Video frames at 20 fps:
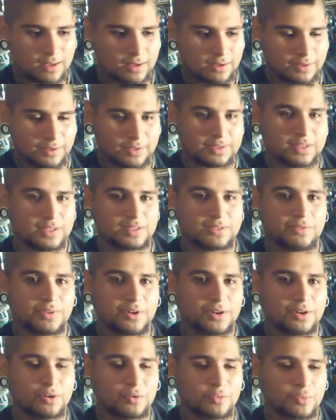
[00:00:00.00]
On this next
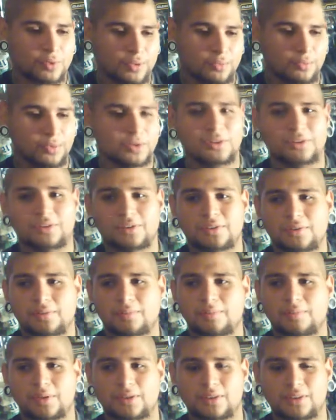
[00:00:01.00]
video, we will
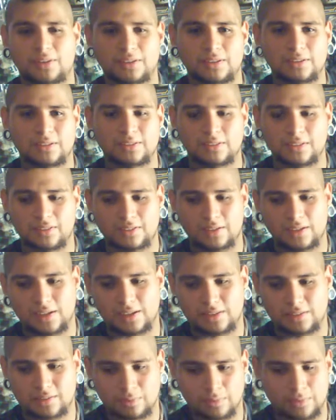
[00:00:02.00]
put these to
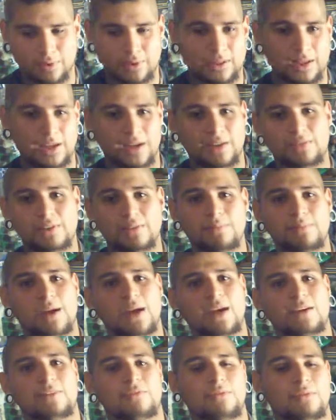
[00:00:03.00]
test with every
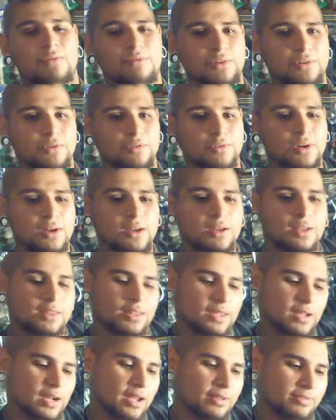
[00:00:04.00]
bad review
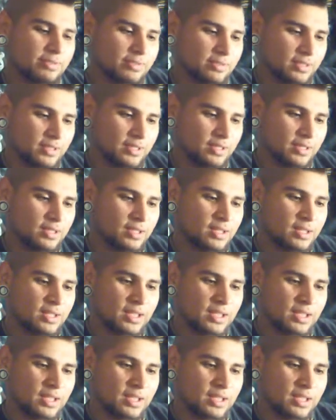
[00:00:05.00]
that I've seen,